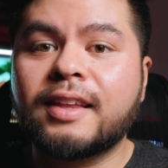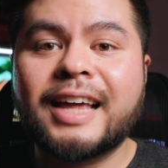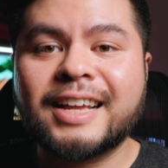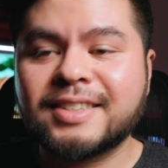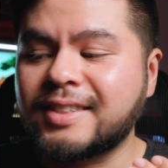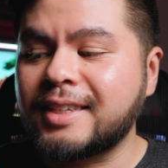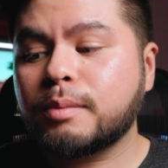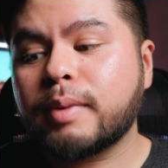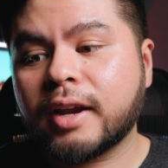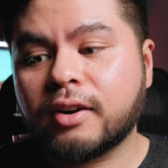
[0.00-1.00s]
the last deal
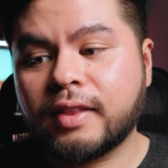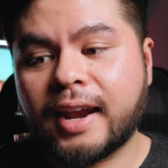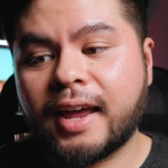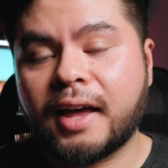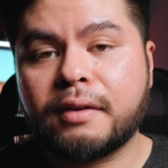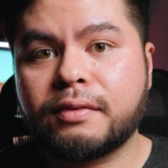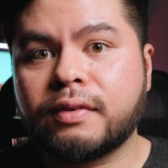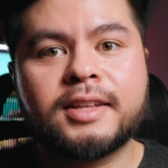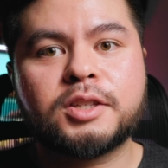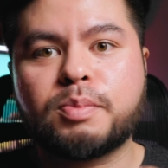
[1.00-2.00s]
breaker that I have,
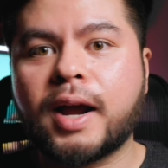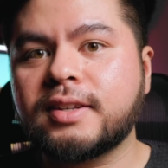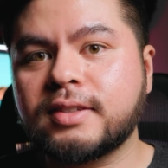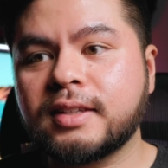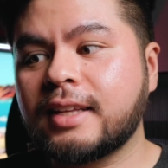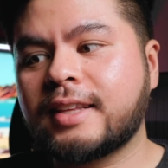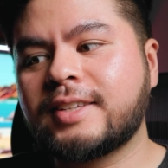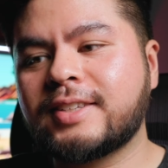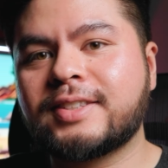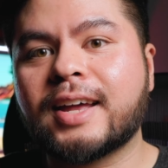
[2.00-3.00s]
and surprisingly,
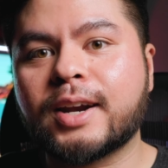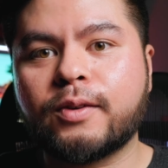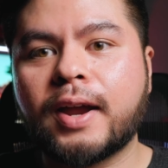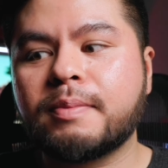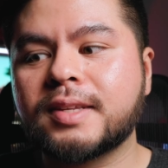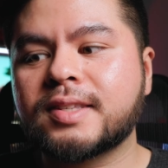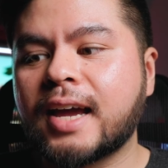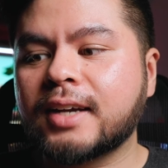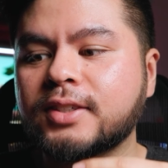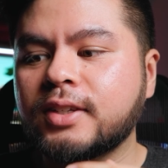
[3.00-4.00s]
this is not a gripe, this
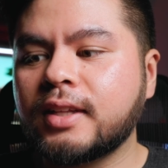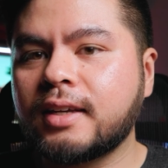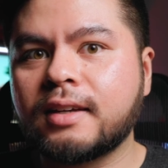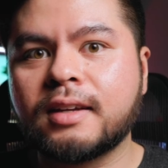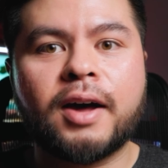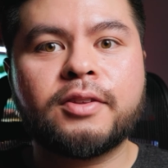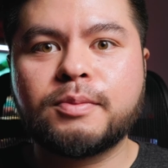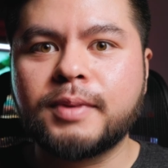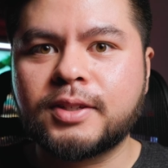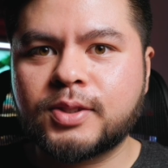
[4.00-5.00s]
actually bothered
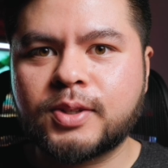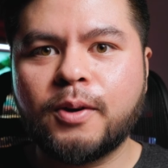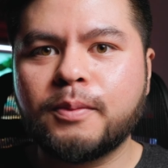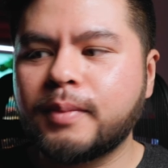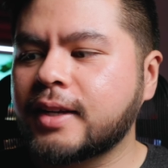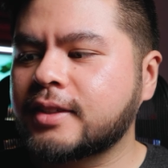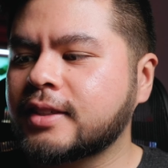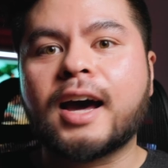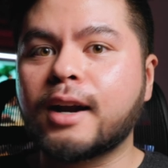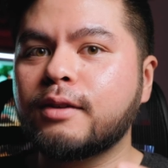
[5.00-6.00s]
me so
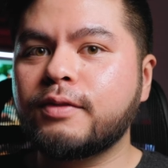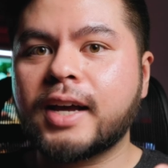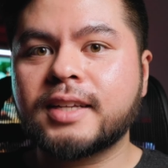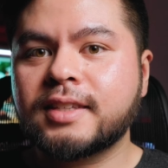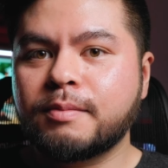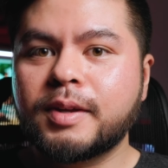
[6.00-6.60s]
much. I don't know if you guys have